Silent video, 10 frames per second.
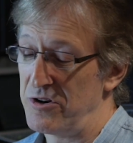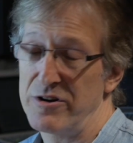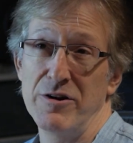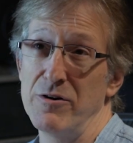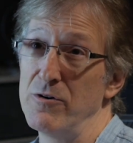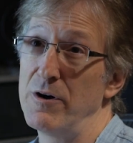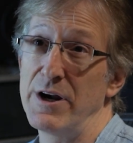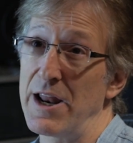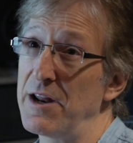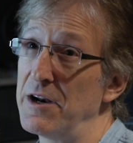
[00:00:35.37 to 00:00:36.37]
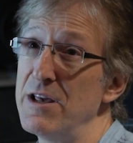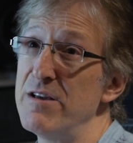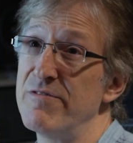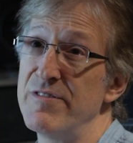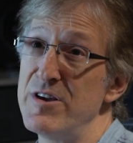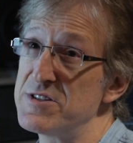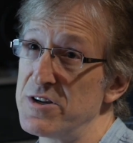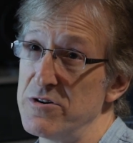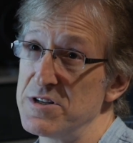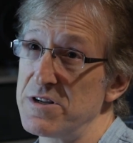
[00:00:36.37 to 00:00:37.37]
to getting a Neve V
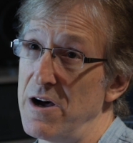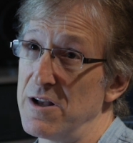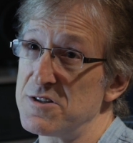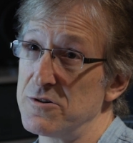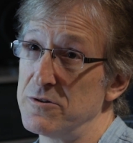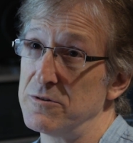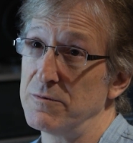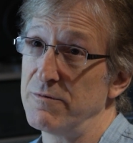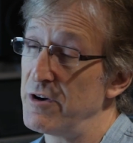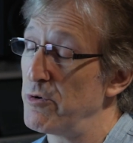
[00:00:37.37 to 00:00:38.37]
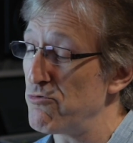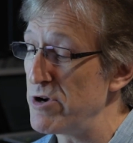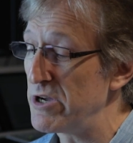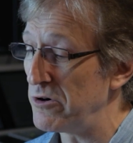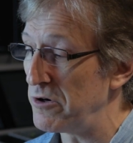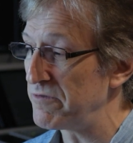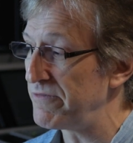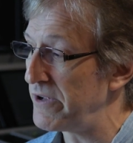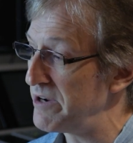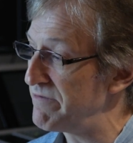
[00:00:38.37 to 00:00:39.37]
series console, be with recall and
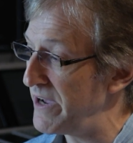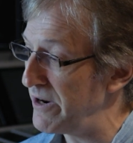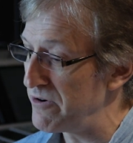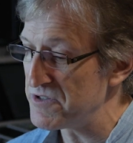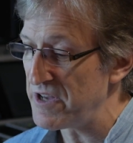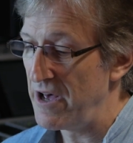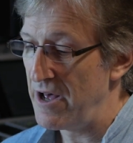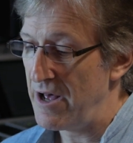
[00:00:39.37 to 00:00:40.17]
flying faders,